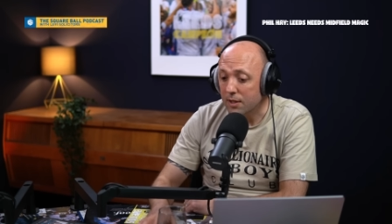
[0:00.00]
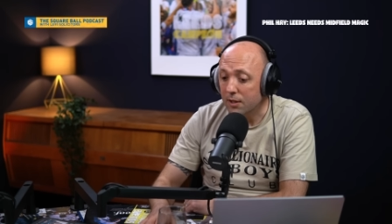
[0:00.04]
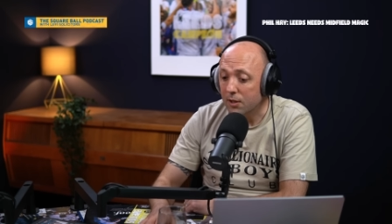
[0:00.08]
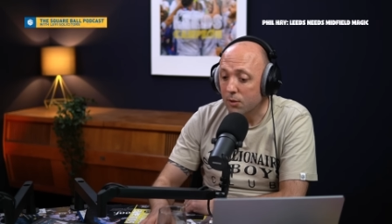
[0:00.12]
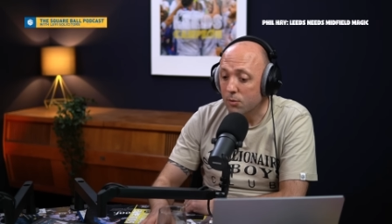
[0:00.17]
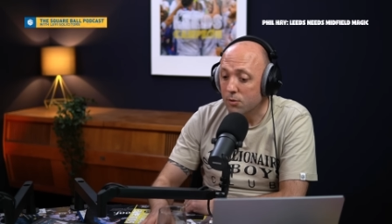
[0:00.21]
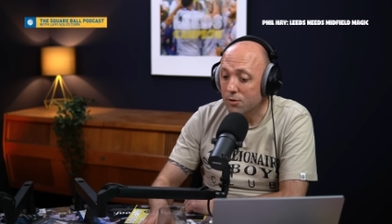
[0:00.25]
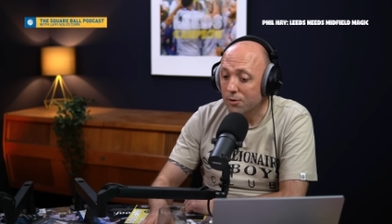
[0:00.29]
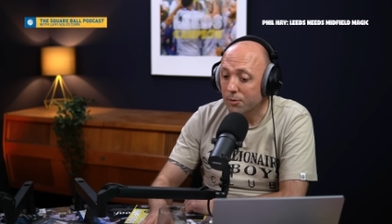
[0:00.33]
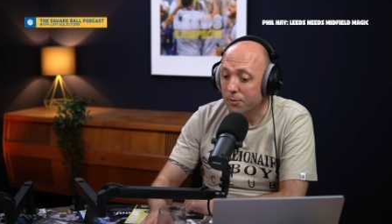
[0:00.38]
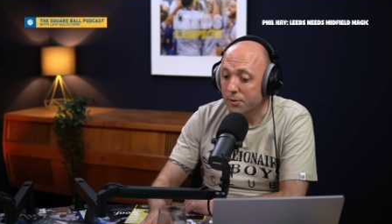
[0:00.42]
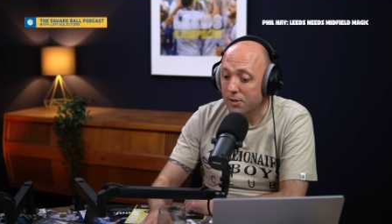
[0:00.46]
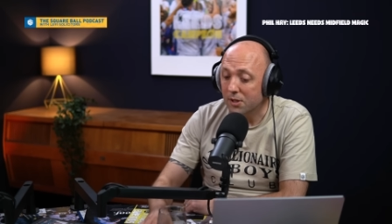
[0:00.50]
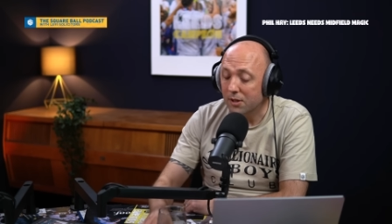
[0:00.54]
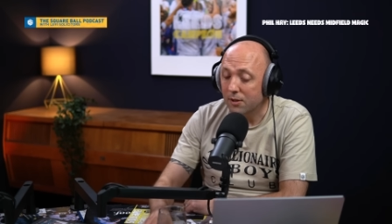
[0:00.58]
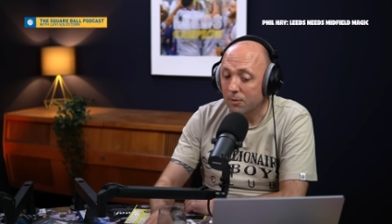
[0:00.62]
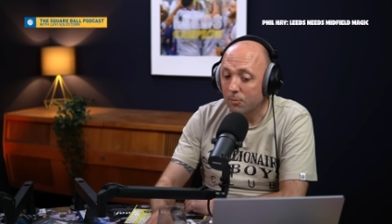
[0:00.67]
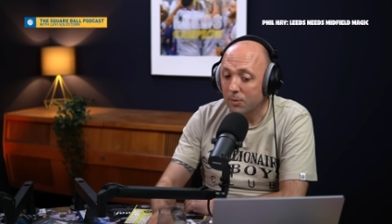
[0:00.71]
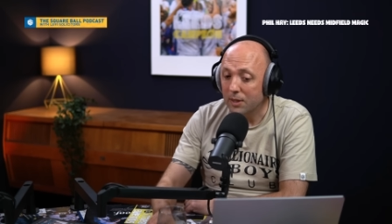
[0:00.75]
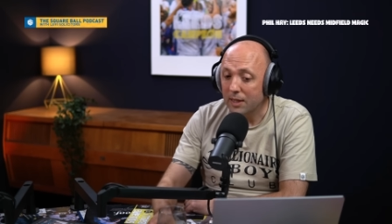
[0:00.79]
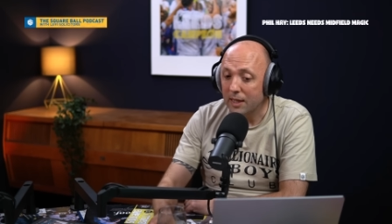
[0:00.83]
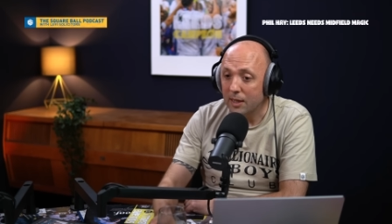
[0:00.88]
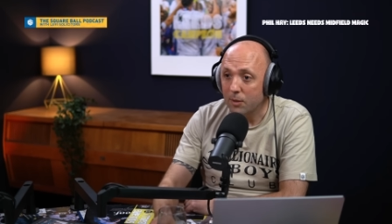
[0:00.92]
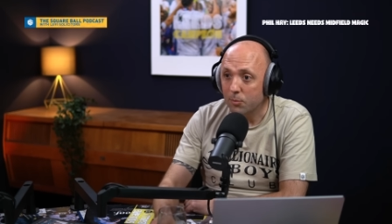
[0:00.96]
that he was always going to
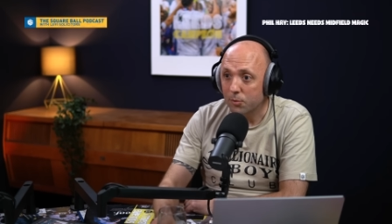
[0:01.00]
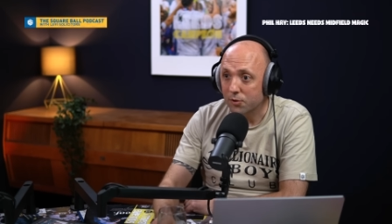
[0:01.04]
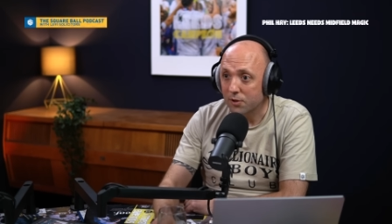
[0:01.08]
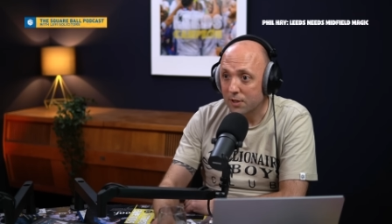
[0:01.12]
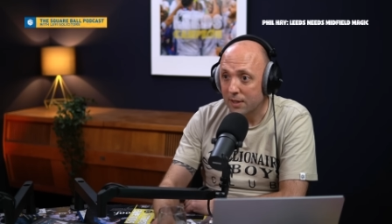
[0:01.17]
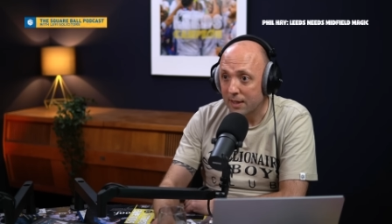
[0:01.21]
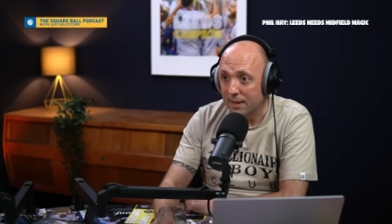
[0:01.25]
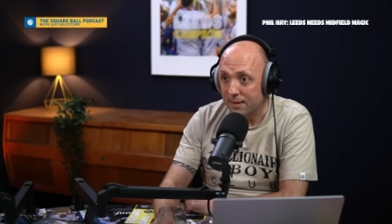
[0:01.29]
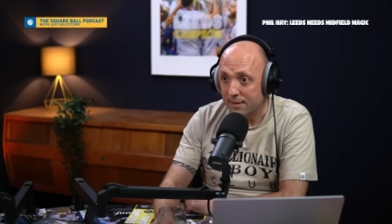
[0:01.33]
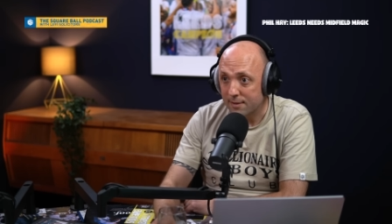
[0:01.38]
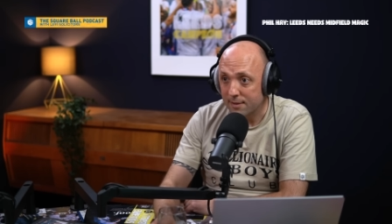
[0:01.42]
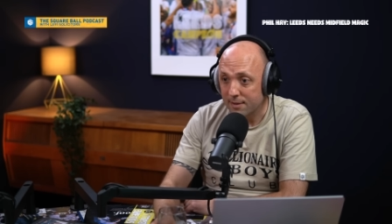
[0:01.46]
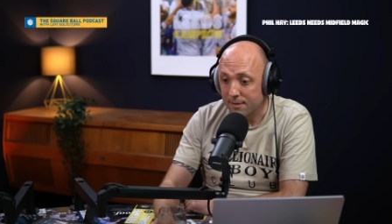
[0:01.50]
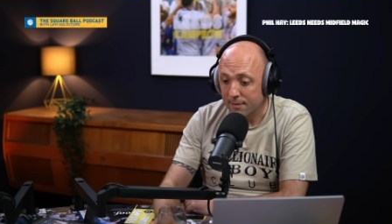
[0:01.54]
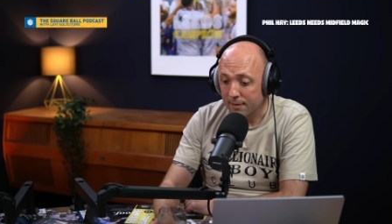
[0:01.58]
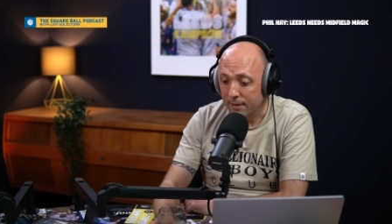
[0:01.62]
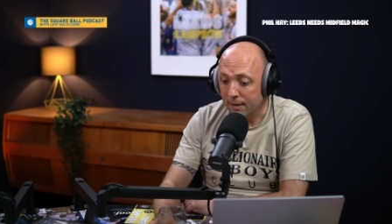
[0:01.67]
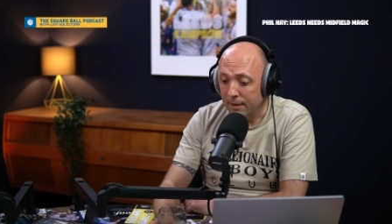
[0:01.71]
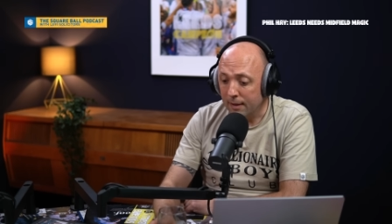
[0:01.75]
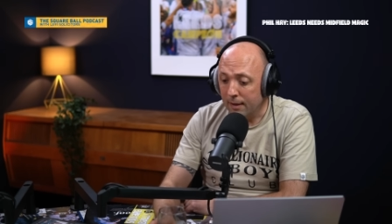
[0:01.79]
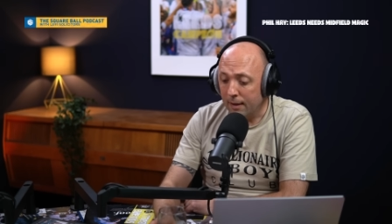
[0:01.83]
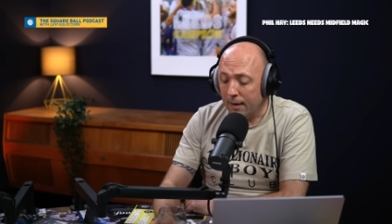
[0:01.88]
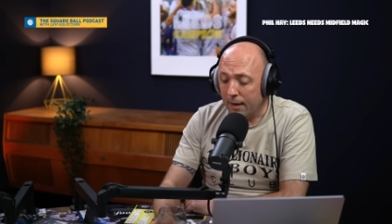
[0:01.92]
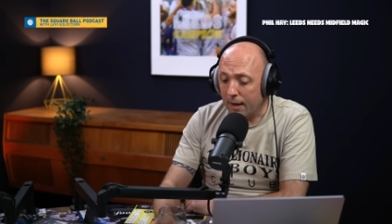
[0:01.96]
be able to hit it.
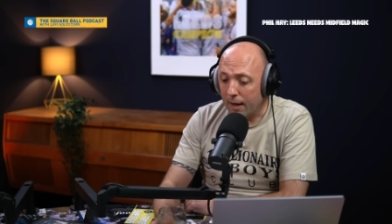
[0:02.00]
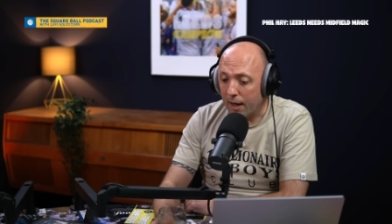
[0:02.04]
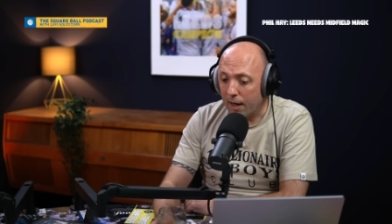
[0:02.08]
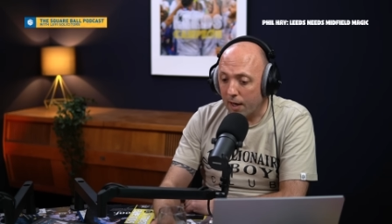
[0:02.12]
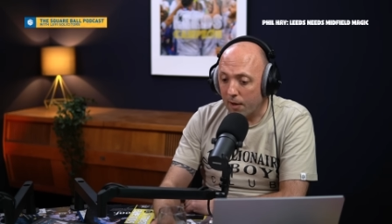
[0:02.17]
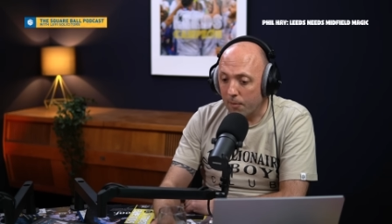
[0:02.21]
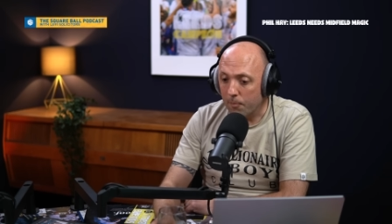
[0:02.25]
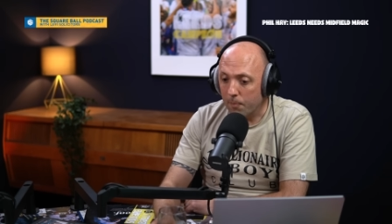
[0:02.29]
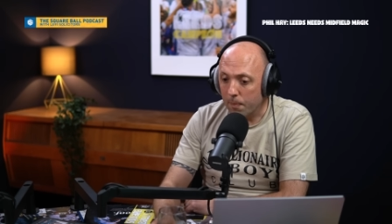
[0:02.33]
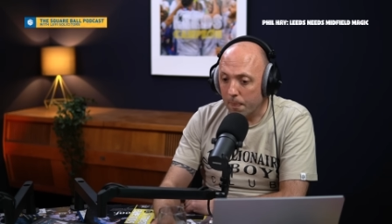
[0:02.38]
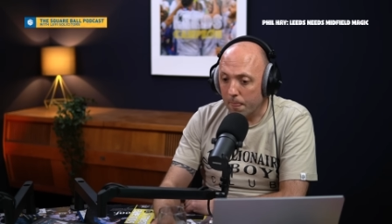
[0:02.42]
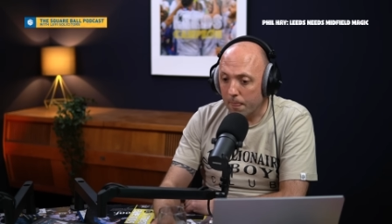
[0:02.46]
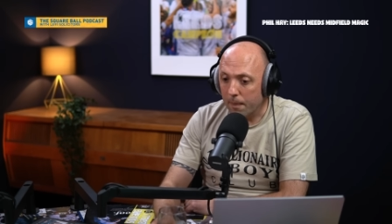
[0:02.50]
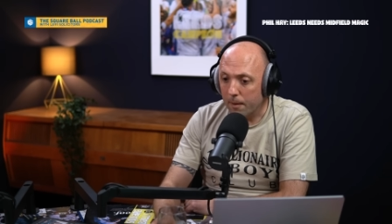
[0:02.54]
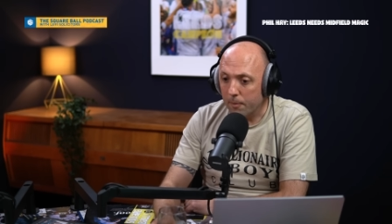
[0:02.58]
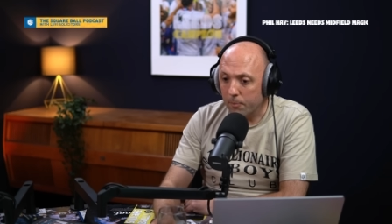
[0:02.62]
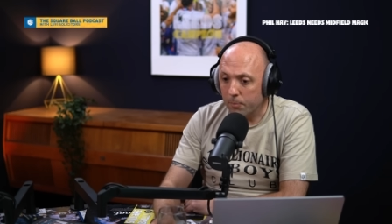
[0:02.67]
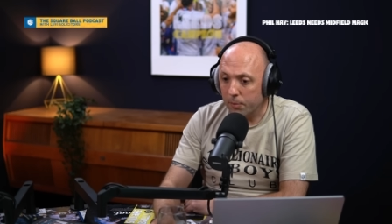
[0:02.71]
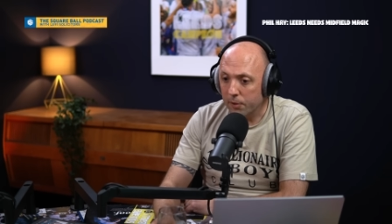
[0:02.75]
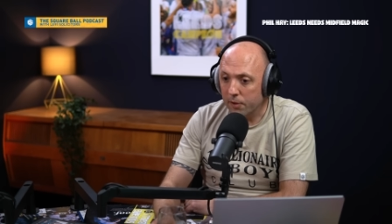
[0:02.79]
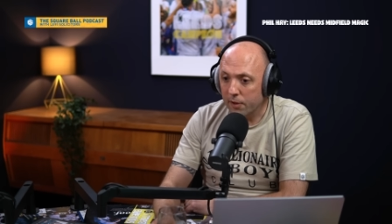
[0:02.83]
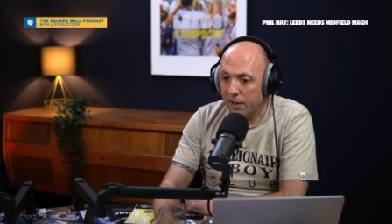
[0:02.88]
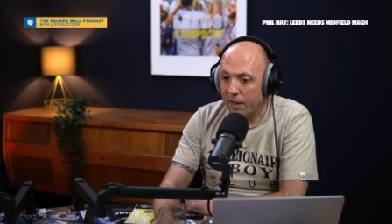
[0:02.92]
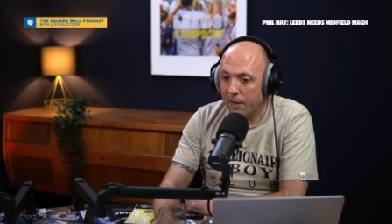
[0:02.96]

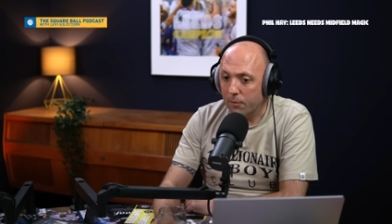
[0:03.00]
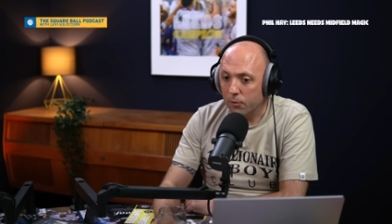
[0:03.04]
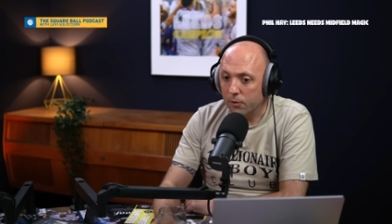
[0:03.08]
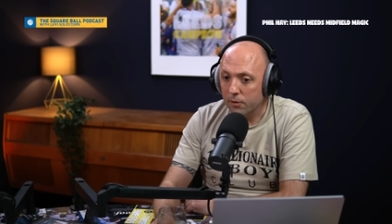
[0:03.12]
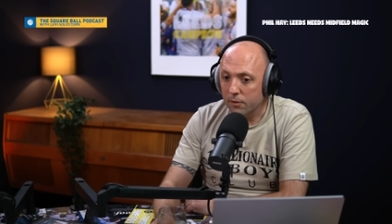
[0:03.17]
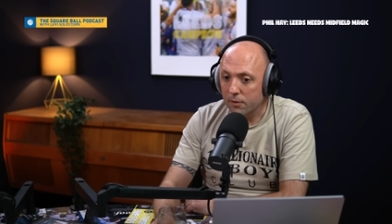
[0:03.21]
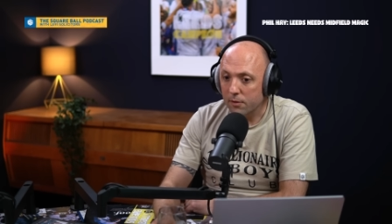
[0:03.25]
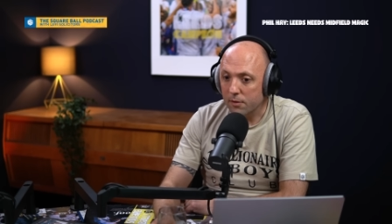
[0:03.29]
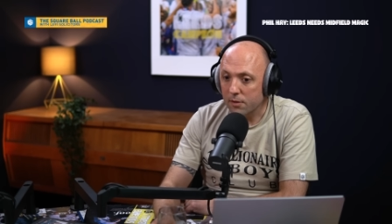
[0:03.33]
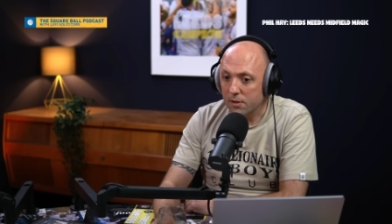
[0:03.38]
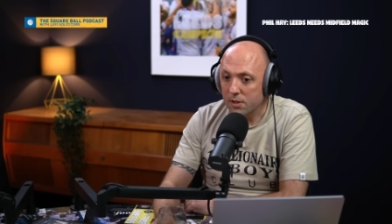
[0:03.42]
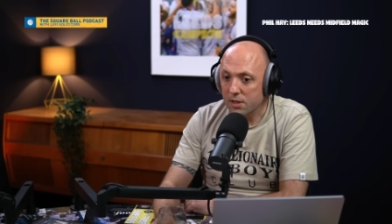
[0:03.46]
But that one